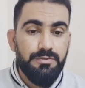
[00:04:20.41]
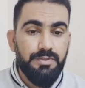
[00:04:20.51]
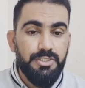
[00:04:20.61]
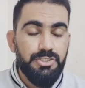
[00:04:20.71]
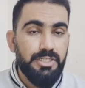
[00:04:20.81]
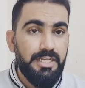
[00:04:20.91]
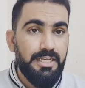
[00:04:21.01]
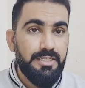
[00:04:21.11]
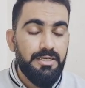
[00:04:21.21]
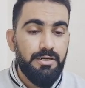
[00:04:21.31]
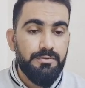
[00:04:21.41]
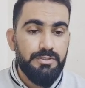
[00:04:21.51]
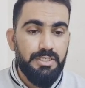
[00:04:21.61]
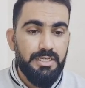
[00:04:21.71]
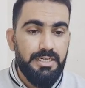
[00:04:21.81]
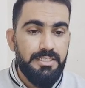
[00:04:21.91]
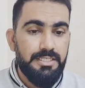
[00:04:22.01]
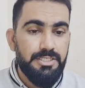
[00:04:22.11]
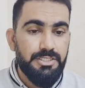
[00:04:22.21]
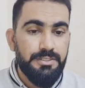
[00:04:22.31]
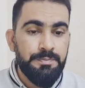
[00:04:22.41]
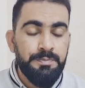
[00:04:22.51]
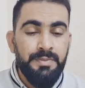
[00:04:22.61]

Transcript: functional area of the organization.